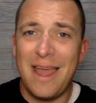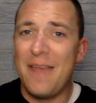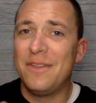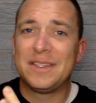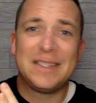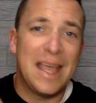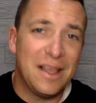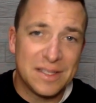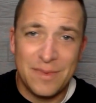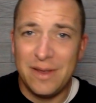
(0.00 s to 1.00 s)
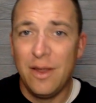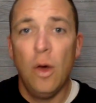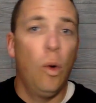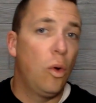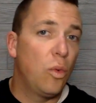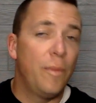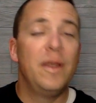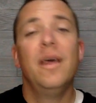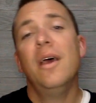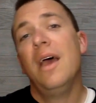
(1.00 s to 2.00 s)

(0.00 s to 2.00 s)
and the salesman or woman